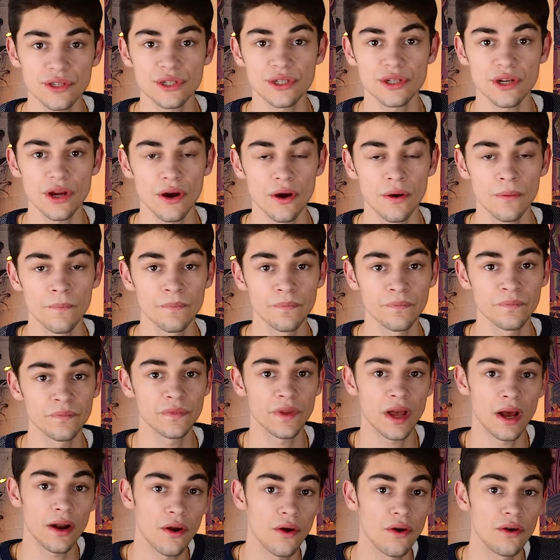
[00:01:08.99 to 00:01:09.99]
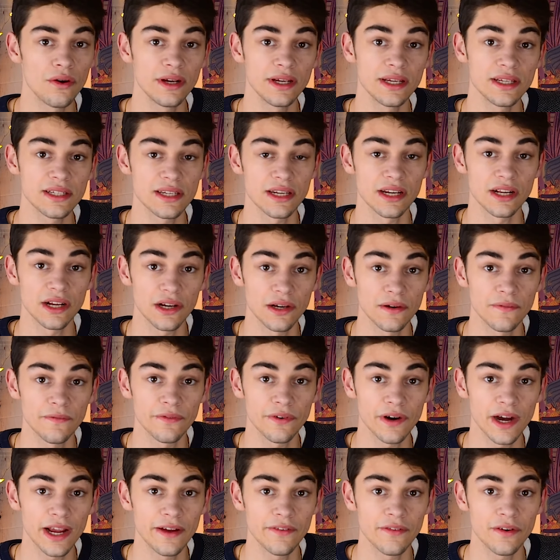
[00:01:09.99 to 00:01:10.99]
So, not only is it a good
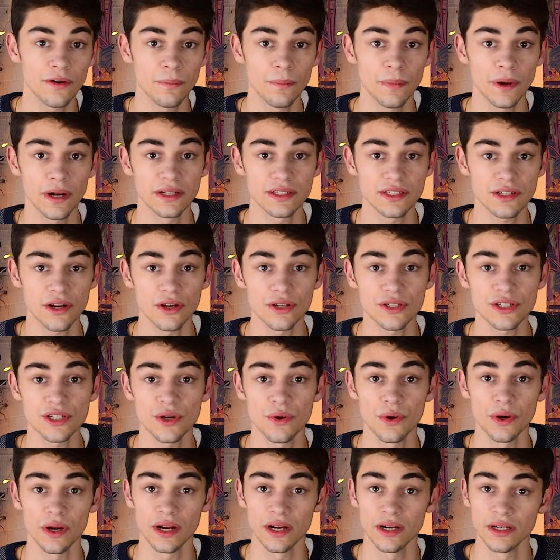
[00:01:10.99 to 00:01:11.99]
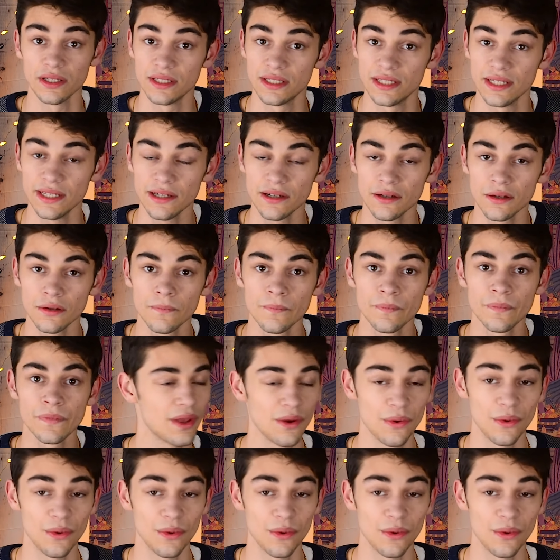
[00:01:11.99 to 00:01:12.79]
flavor, but it's also a good deal.